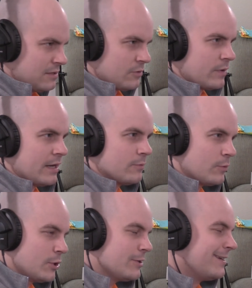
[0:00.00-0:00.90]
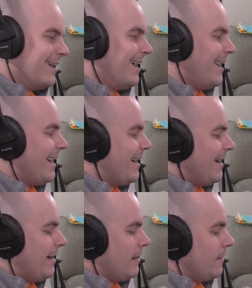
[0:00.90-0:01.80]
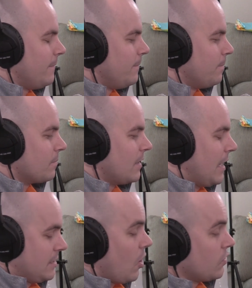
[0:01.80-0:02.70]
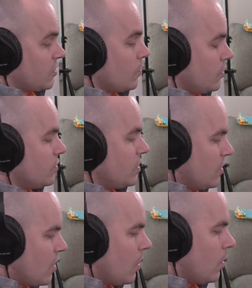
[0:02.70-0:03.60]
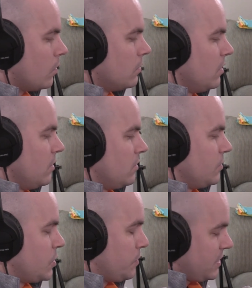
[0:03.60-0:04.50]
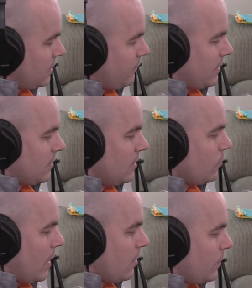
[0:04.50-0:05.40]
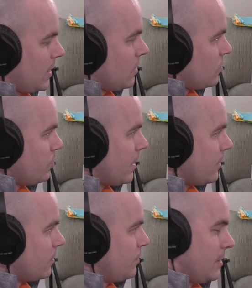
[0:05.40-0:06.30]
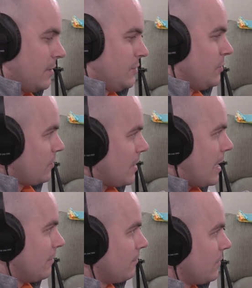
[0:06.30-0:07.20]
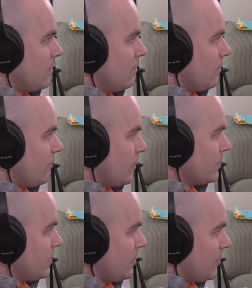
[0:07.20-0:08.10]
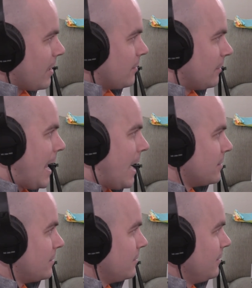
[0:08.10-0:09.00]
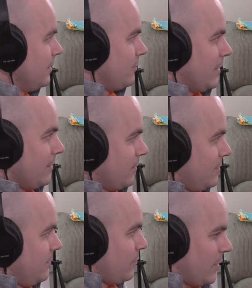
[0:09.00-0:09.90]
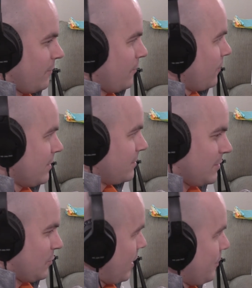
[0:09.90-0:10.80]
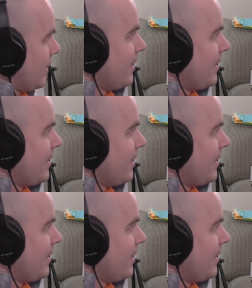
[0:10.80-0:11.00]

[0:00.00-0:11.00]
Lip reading: that's the right word. It's also good to know specifically where we can do better because you're not the first and you're not the last, right? There's one of your friends is right